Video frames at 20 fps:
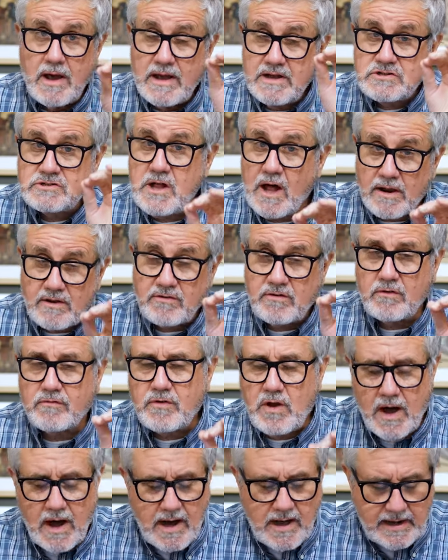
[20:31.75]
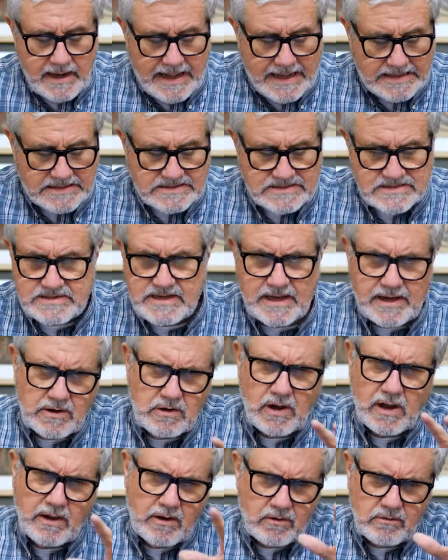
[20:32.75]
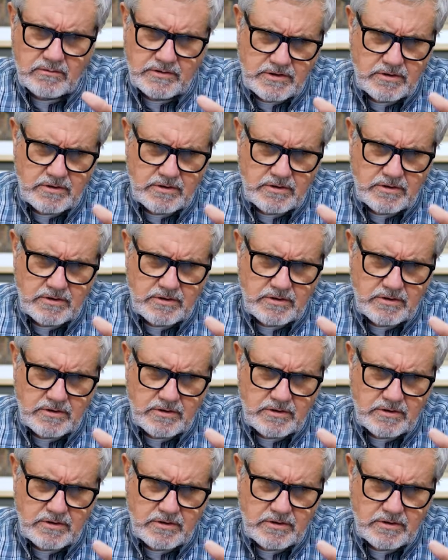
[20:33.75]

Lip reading: it's not as if God has said, well,